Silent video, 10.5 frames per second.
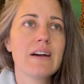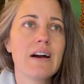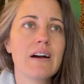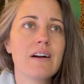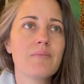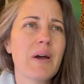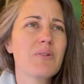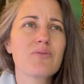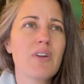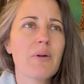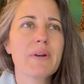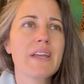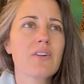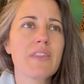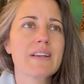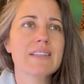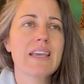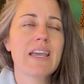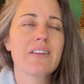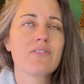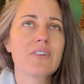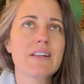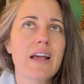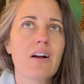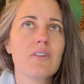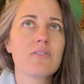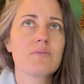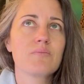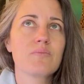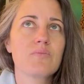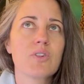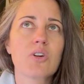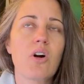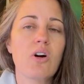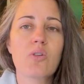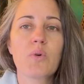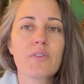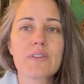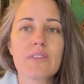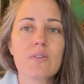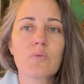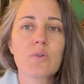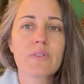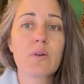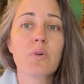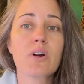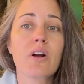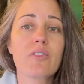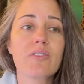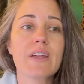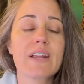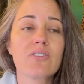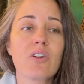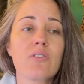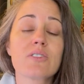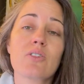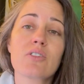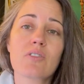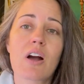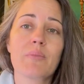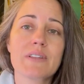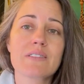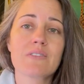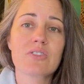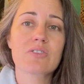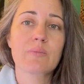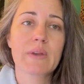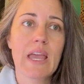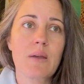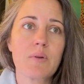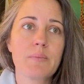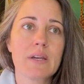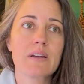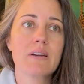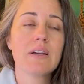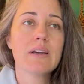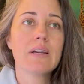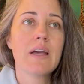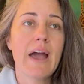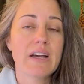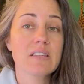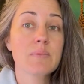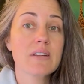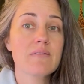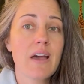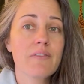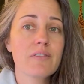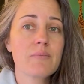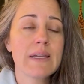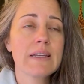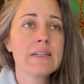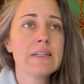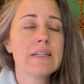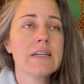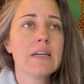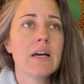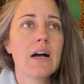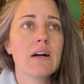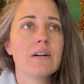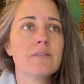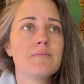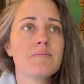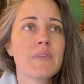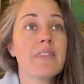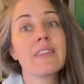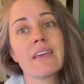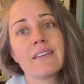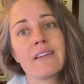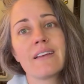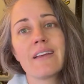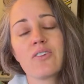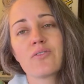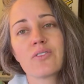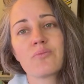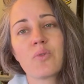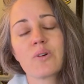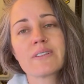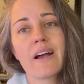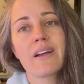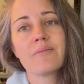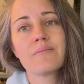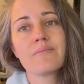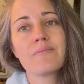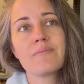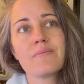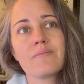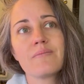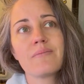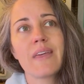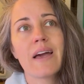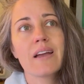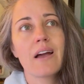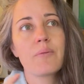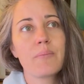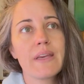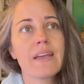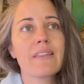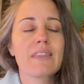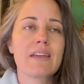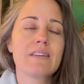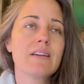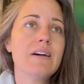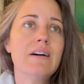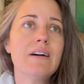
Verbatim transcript: um, I would I would hear things I can't even right now recall what they were, they were other than I know that Tony Robbins eventually became a big aspect of that for me. Um, and then over more time, that got big and then